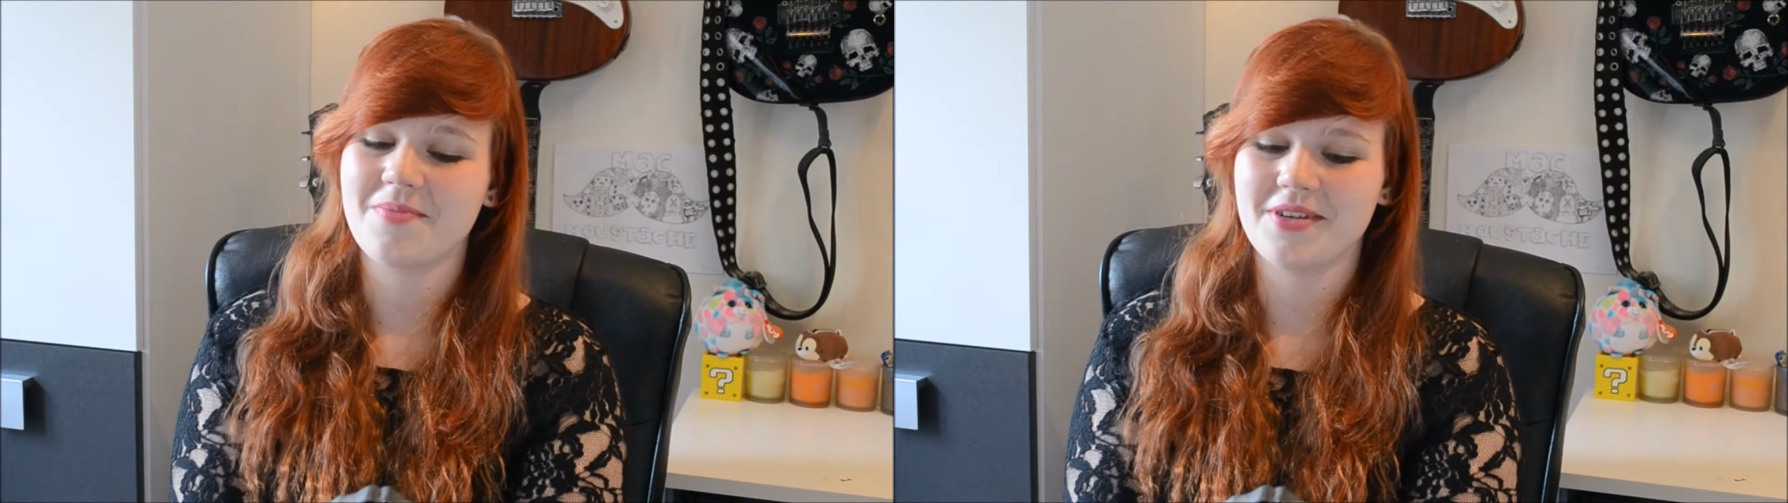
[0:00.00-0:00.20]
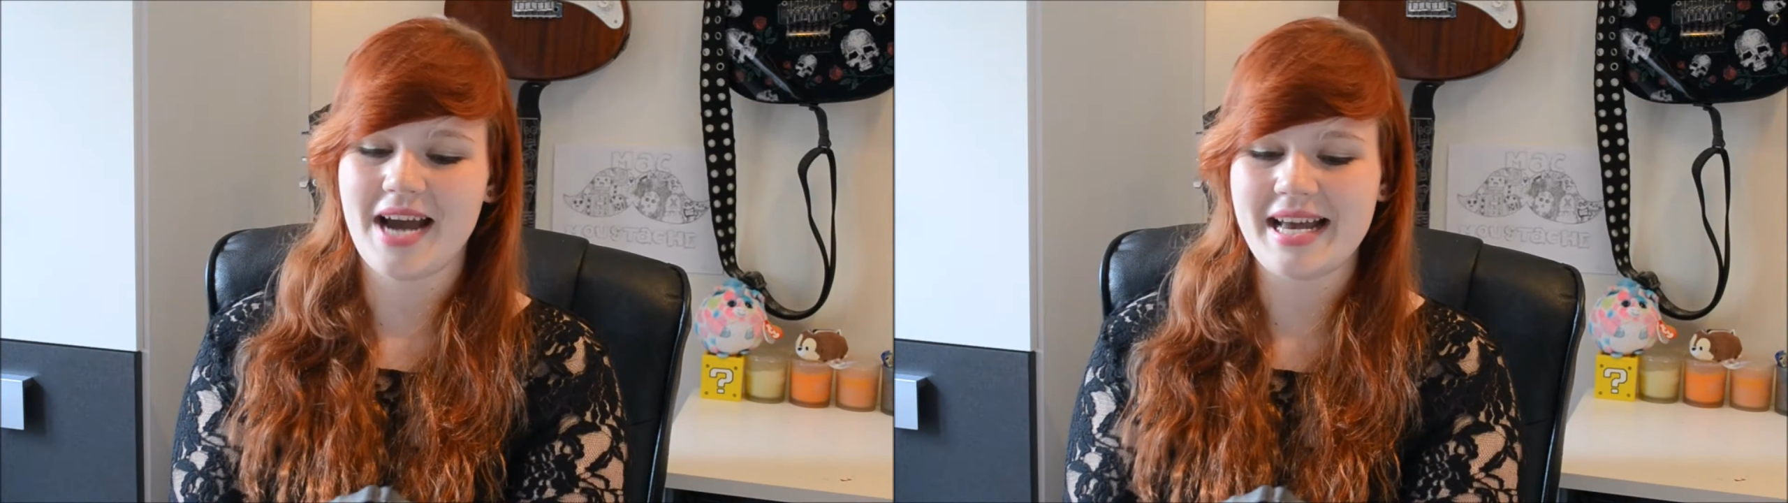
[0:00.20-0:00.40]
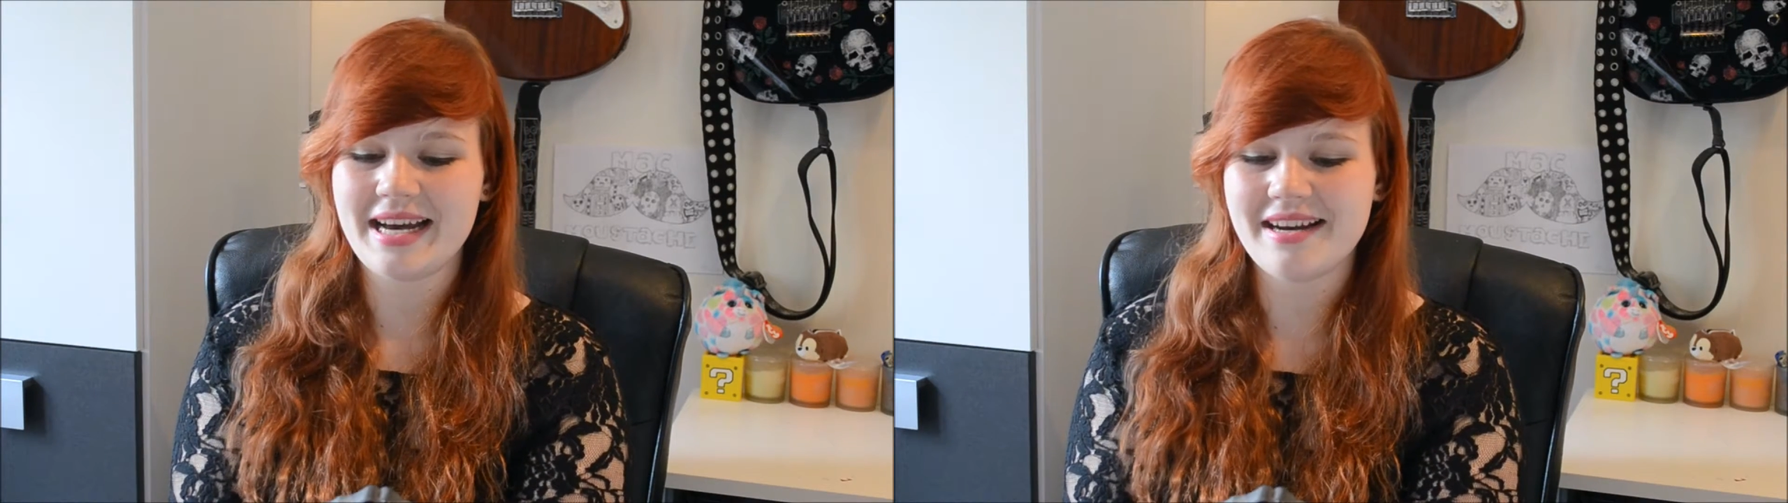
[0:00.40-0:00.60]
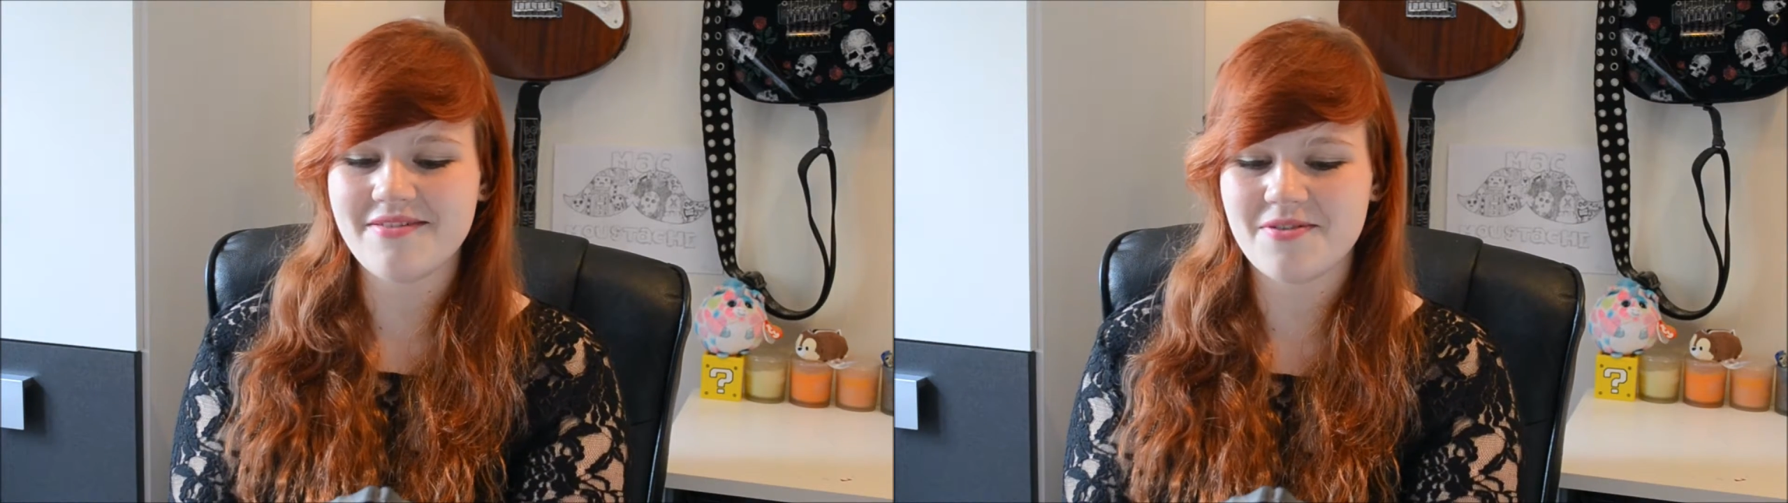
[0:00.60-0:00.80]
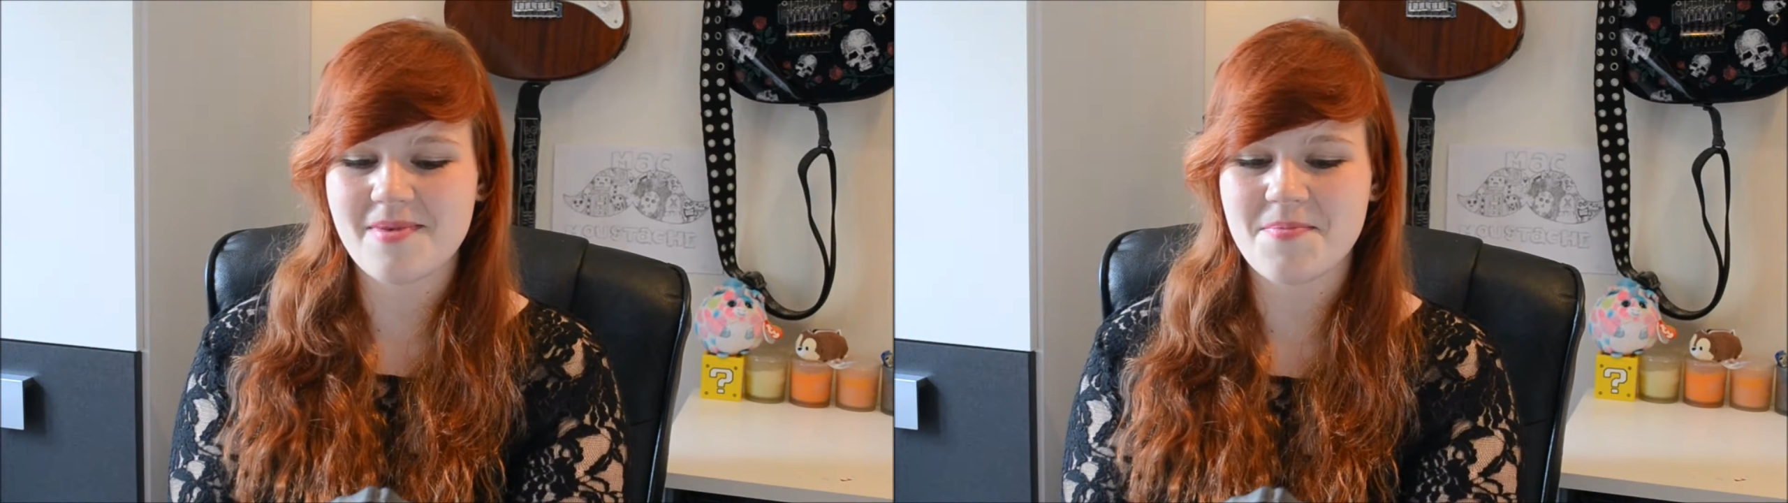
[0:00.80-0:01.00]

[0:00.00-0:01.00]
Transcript: but I got it for my